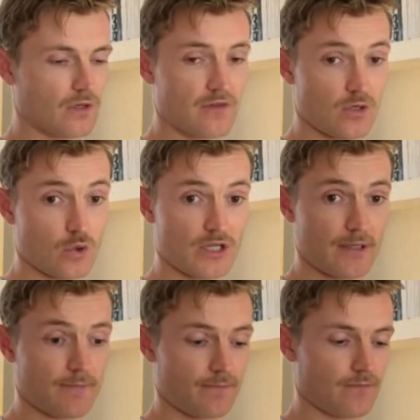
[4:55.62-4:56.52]
the
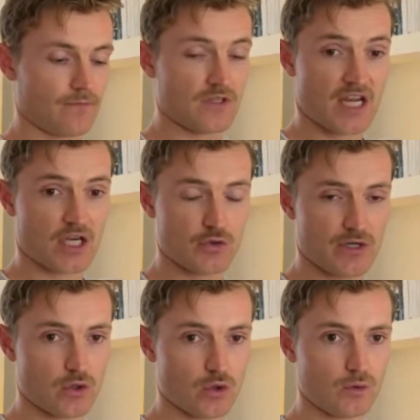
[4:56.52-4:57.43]
audit, the
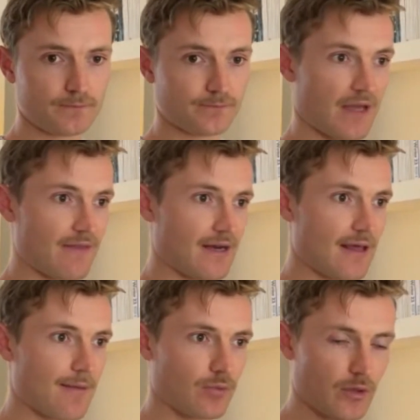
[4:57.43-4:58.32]
secondary call, And then at
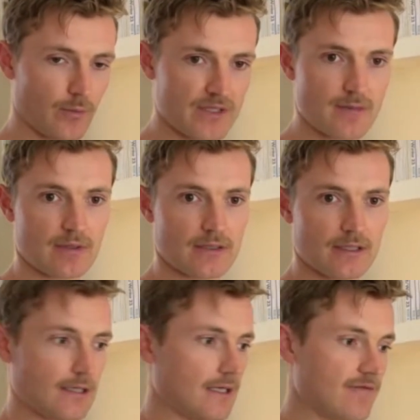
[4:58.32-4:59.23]
that point, we
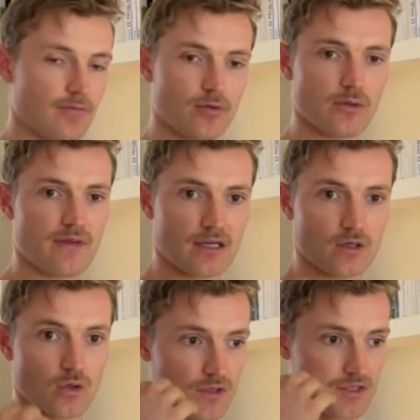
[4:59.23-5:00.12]
typically leave the ball in their
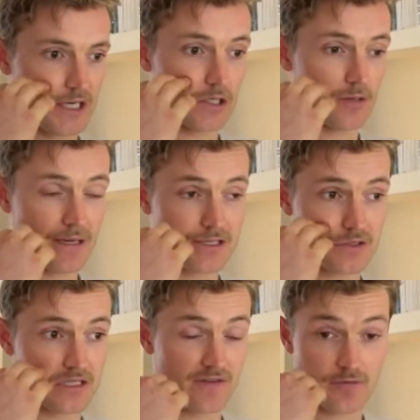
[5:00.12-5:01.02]
court and say, look, based
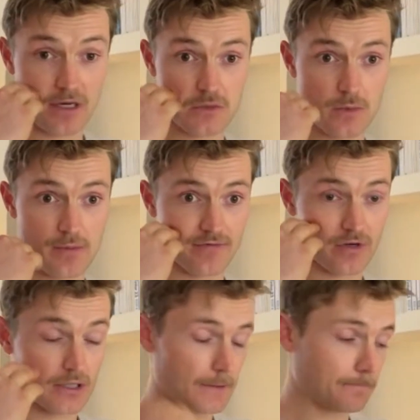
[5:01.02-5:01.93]
on this information we've
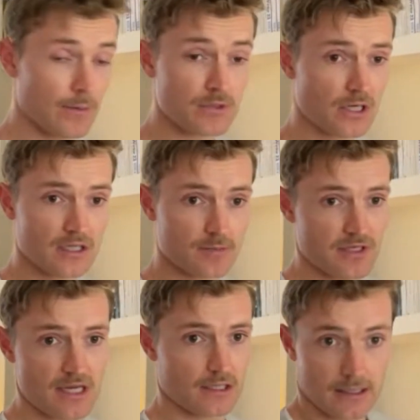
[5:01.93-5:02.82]
provided, how would you like to
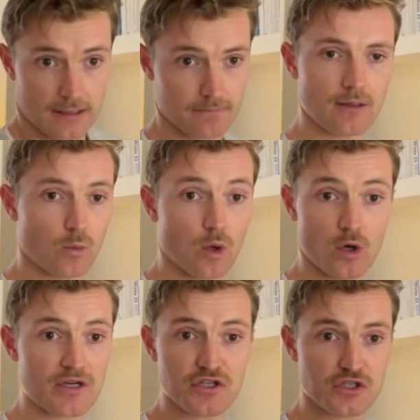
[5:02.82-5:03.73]
proceed? And what
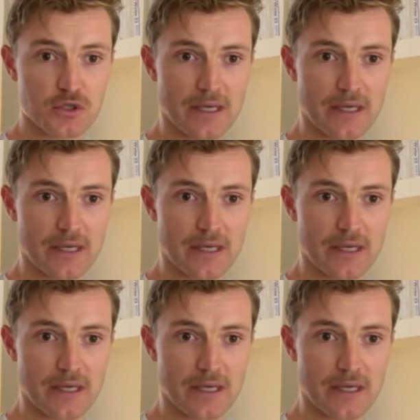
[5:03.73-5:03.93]
questions do you